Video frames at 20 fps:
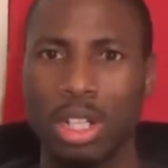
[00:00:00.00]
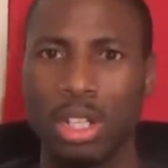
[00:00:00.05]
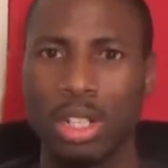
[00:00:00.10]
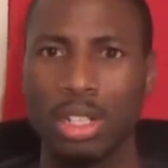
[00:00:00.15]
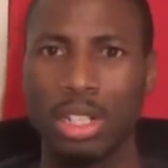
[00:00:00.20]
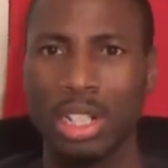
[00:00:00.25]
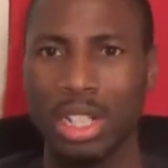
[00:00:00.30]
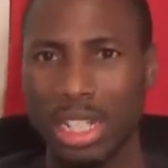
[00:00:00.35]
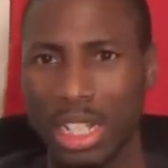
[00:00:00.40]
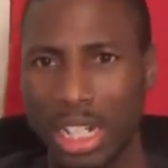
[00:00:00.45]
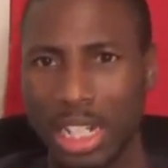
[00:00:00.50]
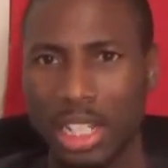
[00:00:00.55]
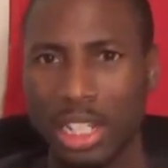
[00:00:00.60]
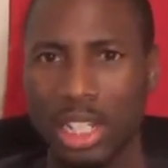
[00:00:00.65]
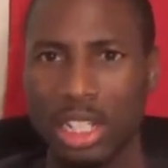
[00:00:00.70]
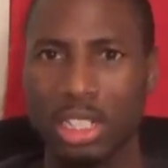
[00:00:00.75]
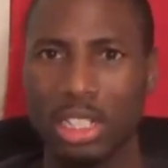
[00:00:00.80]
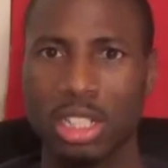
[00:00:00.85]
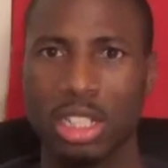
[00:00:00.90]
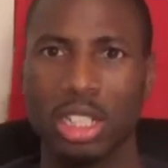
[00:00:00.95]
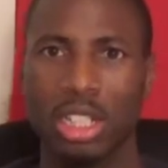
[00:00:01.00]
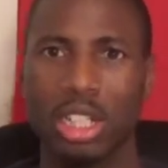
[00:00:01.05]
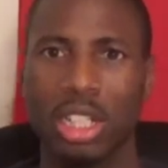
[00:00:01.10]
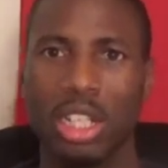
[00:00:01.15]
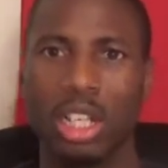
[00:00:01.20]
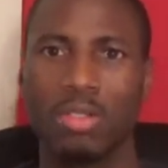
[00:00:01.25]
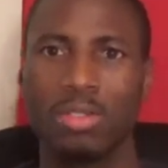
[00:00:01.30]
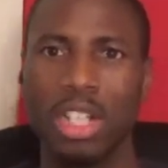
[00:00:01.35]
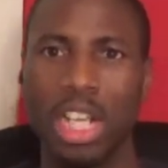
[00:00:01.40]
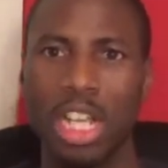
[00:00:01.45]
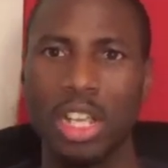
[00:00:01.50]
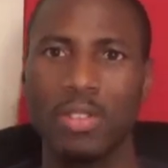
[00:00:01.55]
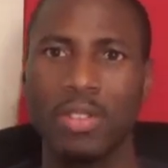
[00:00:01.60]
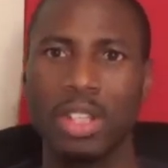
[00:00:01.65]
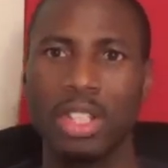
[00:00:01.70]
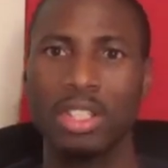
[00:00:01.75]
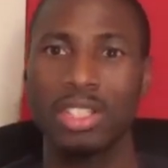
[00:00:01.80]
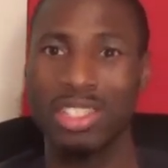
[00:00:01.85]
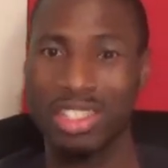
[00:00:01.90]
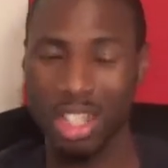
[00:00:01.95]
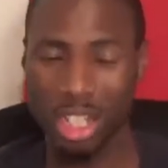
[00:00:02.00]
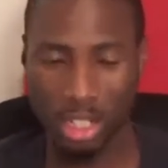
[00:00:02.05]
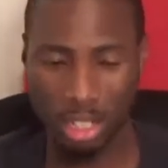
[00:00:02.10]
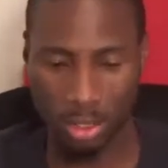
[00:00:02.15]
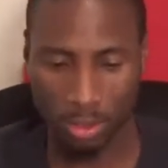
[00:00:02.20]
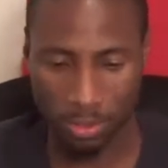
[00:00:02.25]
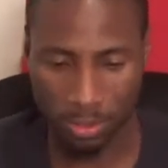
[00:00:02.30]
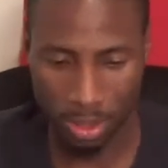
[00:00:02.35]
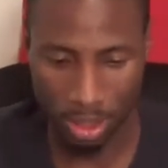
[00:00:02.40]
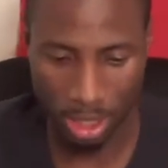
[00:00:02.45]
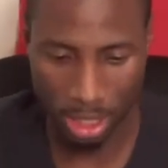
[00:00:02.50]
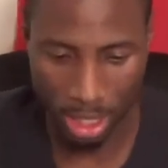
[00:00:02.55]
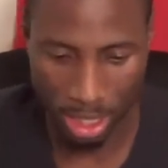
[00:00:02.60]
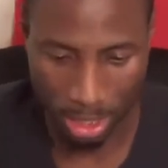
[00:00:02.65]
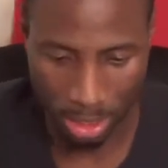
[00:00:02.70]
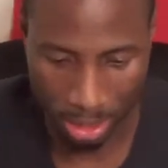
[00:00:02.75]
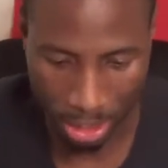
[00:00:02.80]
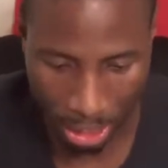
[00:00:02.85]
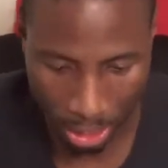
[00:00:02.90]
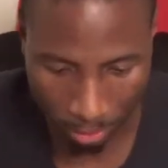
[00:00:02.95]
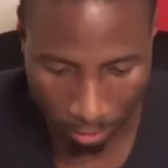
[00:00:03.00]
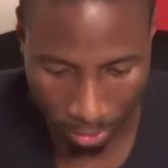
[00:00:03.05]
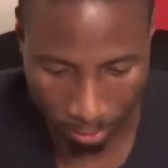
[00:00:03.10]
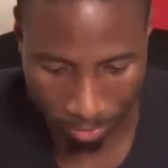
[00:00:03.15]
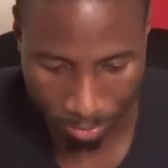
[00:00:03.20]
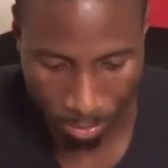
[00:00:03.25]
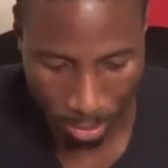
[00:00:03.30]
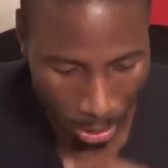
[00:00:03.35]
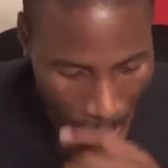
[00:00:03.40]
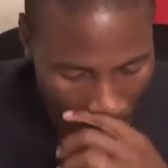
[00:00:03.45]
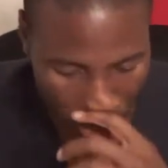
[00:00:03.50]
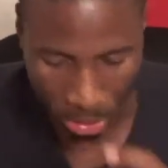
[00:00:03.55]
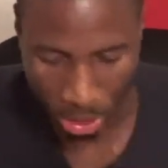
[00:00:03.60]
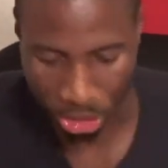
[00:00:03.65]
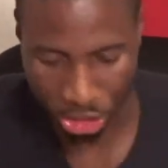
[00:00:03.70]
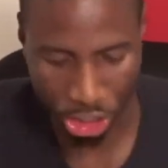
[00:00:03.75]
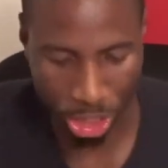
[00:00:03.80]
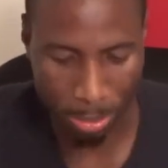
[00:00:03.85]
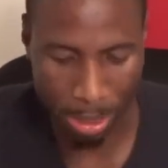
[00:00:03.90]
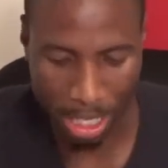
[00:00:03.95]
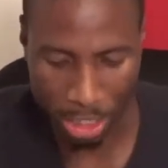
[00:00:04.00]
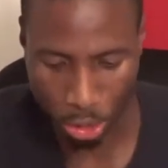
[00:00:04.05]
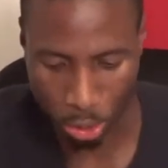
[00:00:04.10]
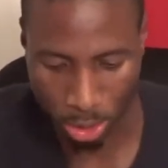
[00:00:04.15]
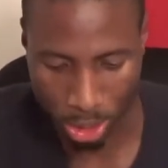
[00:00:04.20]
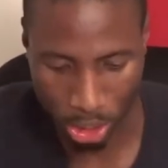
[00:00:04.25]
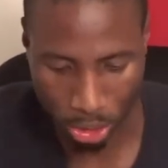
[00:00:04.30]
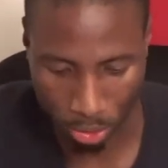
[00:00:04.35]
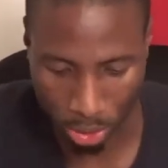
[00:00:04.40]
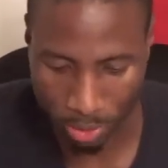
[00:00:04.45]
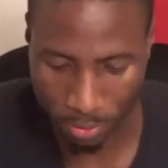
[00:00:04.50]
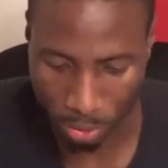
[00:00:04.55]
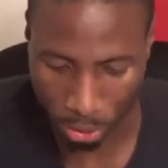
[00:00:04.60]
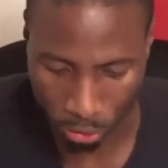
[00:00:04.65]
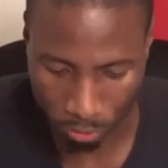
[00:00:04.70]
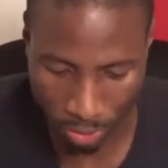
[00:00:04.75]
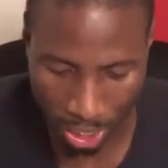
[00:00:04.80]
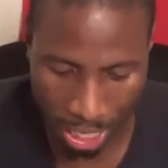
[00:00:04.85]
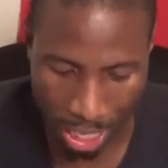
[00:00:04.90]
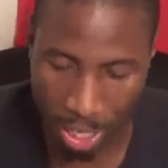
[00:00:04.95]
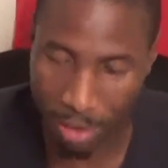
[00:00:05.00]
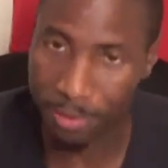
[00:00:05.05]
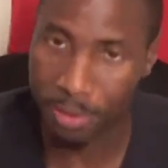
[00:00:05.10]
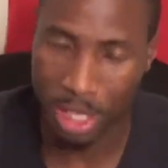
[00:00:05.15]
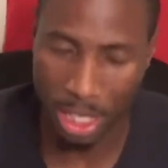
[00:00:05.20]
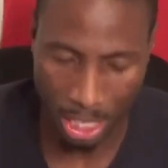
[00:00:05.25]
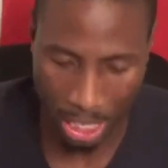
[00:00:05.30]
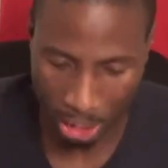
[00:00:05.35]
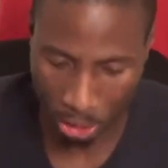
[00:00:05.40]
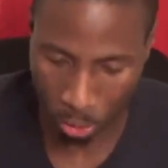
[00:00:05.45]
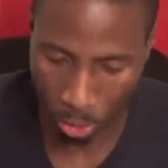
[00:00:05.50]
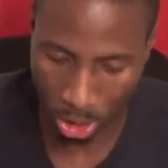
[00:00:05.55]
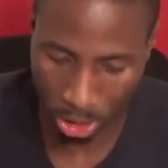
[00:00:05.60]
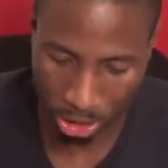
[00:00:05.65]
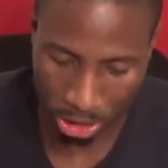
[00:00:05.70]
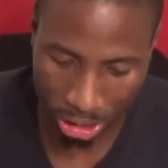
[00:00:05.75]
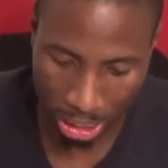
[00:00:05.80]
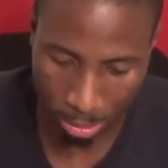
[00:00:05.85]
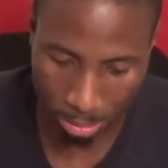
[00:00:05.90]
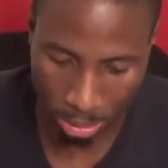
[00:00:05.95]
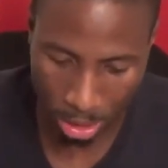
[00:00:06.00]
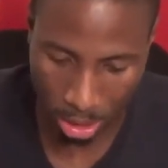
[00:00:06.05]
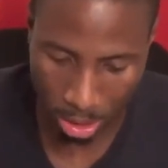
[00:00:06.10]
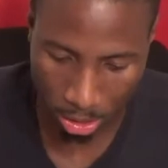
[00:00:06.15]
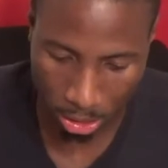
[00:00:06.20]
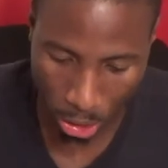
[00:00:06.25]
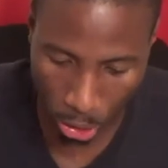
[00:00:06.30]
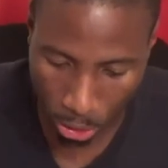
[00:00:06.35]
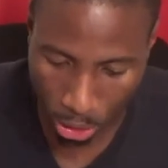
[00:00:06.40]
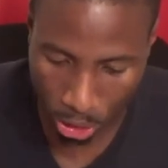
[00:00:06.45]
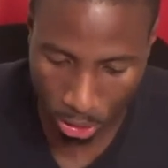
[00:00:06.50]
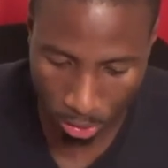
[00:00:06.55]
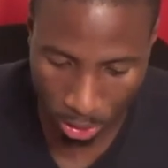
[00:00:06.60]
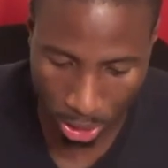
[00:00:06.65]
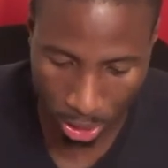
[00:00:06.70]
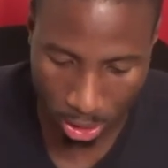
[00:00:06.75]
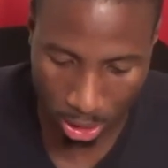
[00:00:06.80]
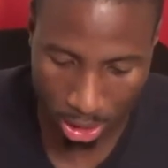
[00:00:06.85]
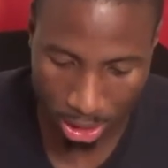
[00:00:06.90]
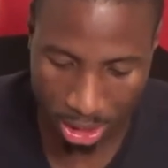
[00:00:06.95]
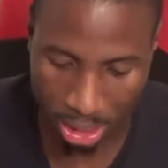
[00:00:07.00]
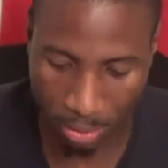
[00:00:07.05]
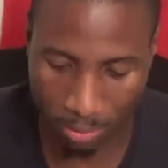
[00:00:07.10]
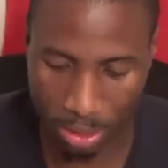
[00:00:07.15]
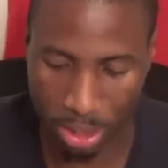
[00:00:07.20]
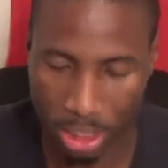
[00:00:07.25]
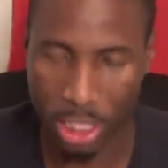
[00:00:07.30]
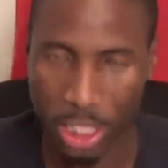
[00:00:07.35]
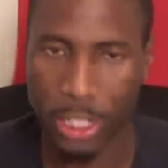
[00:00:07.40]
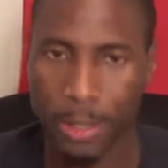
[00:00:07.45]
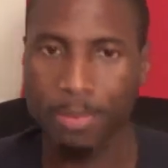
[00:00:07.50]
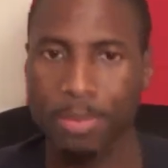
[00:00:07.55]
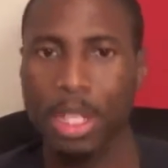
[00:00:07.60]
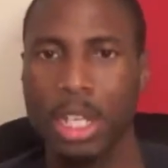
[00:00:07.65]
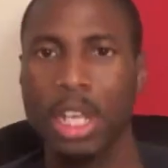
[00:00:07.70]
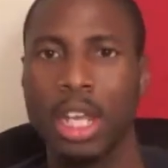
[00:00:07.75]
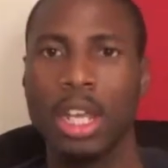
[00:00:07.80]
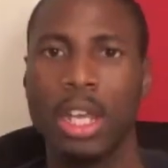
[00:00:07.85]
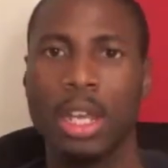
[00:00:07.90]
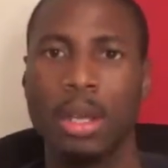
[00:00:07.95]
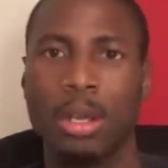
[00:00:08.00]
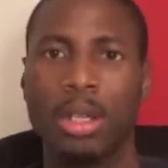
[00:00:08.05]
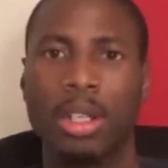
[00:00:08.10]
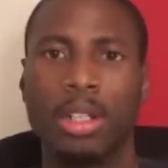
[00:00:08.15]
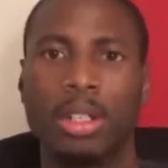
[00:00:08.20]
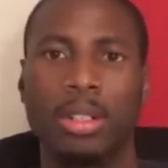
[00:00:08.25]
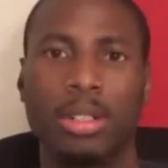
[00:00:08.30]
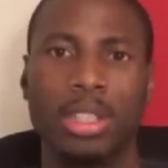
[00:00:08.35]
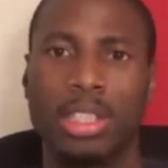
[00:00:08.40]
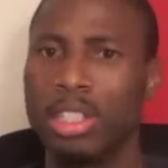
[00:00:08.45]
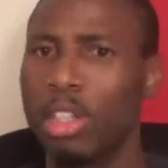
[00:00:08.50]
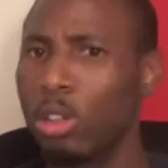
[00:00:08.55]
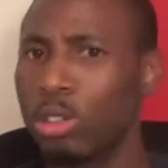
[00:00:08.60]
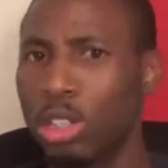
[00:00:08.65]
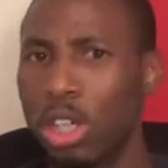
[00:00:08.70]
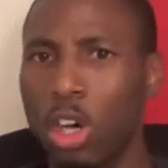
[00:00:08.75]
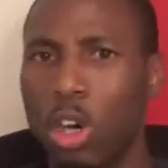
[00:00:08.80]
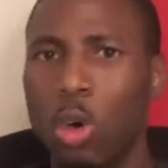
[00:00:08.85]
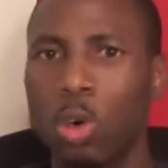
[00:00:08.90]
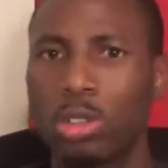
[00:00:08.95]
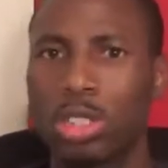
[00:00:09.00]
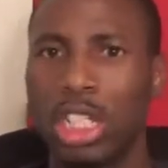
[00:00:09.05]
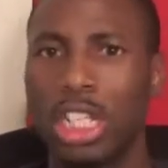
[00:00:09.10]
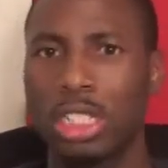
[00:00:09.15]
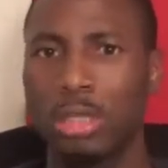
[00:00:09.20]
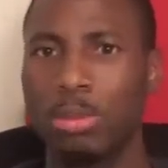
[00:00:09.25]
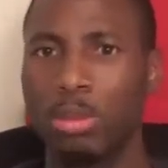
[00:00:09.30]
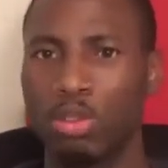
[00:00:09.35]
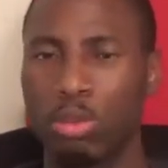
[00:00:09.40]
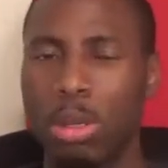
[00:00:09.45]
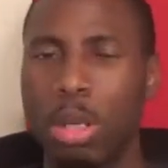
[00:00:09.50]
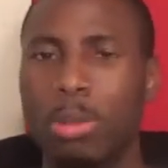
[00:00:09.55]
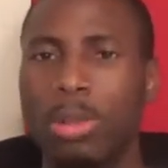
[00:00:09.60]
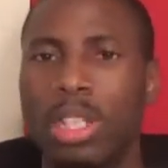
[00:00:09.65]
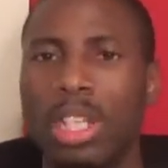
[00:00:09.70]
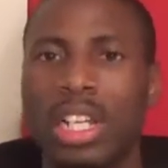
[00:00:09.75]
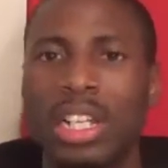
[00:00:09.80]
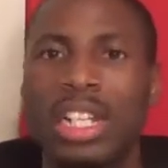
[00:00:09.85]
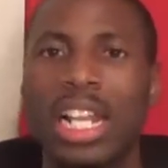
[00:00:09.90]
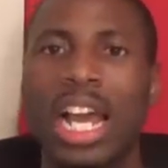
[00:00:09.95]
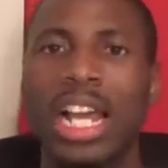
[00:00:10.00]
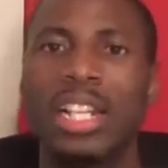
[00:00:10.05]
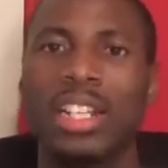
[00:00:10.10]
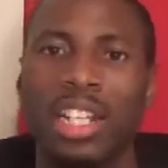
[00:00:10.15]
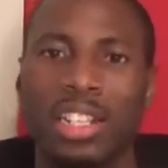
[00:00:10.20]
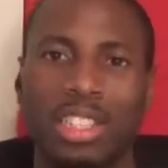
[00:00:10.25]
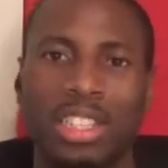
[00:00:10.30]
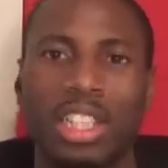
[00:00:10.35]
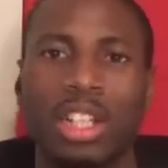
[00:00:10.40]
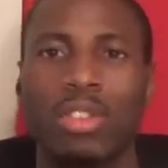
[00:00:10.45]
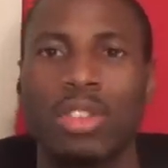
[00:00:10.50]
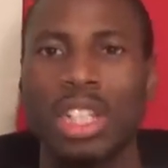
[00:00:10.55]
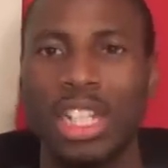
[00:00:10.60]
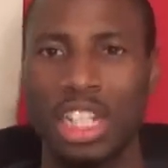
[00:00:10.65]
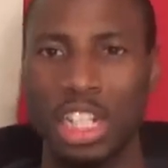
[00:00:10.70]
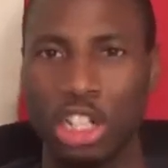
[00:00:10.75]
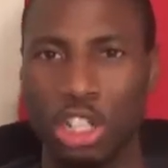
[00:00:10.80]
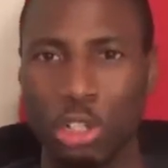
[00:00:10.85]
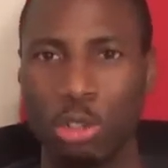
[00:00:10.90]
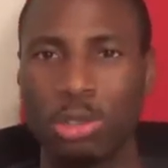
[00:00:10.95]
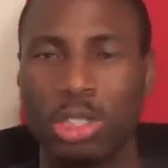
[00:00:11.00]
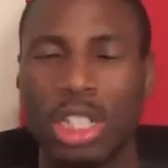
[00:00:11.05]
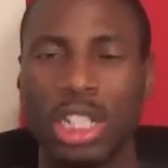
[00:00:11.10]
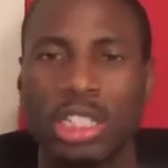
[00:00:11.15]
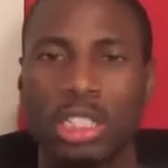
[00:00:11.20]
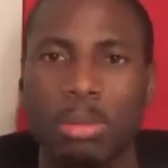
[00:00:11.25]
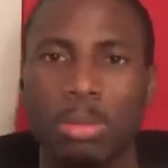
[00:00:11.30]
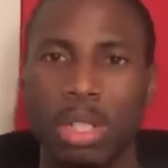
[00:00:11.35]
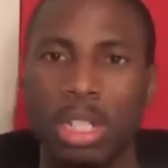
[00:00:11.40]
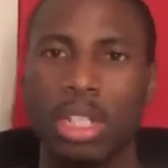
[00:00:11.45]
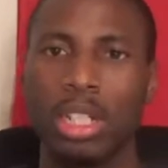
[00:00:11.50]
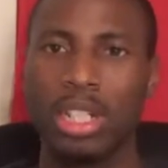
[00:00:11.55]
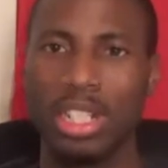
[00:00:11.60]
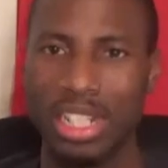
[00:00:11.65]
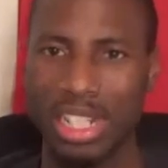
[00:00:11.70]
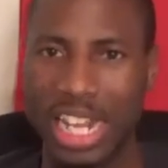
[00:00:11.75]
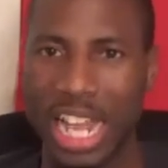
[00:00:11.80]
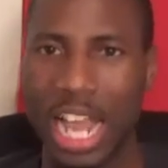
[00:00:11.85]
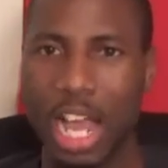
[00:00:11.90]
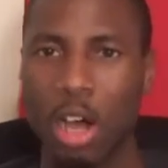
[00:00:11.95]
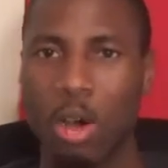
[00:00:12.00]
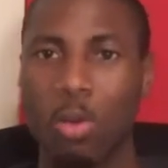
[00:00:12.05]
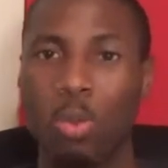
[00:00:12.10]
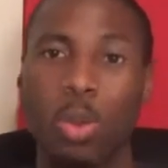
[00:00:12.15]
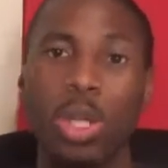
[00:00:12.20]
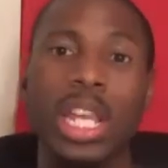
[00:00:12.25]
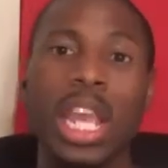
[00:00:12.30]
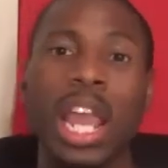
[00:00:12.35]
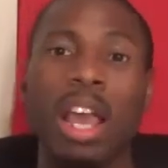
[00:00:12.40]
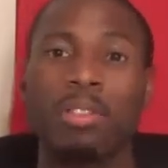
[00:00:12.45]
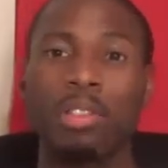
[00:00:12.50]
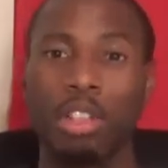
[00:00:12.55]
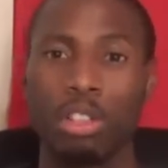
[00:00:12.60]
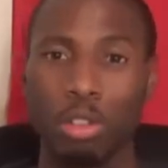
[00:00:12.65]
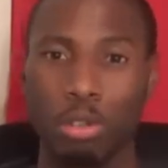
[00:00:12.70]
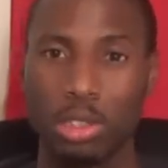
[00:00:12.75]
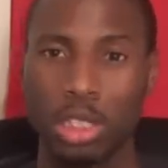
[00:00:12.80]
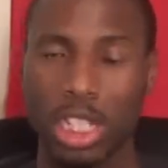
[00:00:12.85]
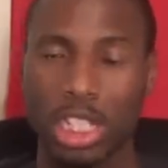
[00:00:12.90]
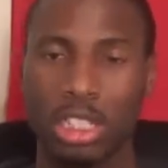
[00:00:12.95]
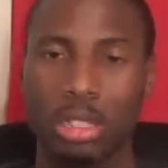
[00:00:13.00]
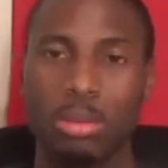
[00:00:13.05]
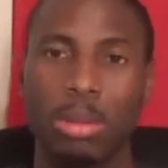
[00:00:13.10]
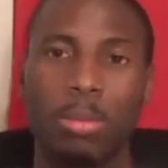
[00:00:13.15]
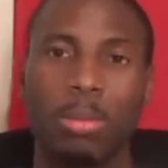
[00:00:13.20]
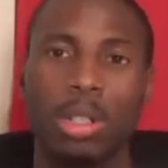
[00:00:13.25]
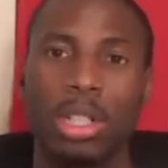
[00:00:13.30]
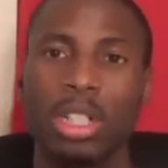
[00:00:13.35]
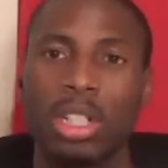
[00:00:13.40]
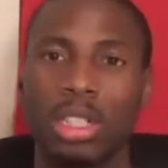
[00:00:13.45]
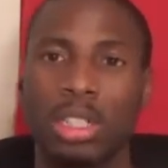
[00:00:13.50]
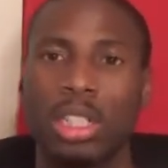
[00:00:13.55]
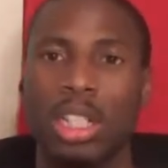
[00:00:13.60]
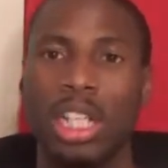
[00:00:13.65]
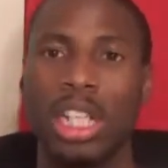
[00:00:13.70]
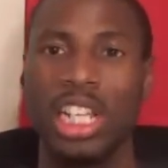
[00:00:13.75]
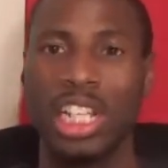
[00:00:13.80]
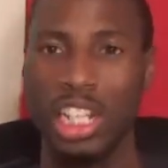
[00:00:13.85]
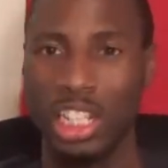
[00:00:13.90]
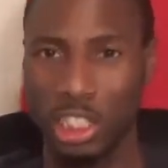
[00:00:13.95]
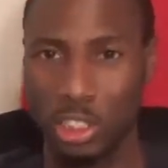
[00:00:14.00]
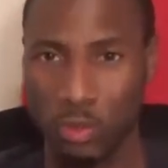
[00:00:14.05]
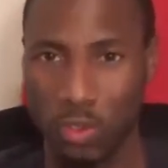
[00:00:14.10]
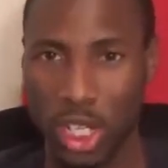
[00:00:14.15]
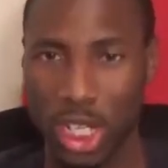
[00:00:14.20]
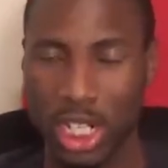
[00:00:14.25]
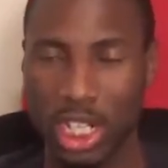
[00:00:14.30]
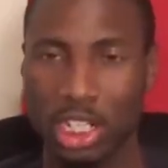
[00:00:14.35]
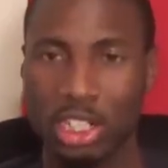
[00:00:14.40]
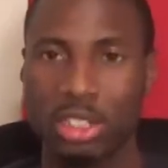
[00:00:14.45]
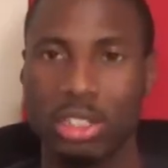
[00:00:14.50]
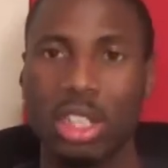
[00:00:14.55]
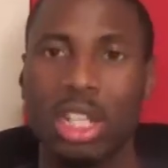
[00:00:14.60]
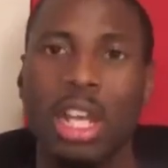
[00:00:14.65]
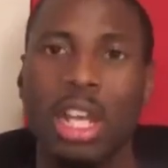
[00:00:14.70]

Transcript: the lineage of David, son of David. I'm sorry, Jeremiah 23, verse 5, as well as chapter 33 and 17. Those are Old Testaments. Remember, they're not necessarily in the New Testament now. We have the New Testament because it is finished.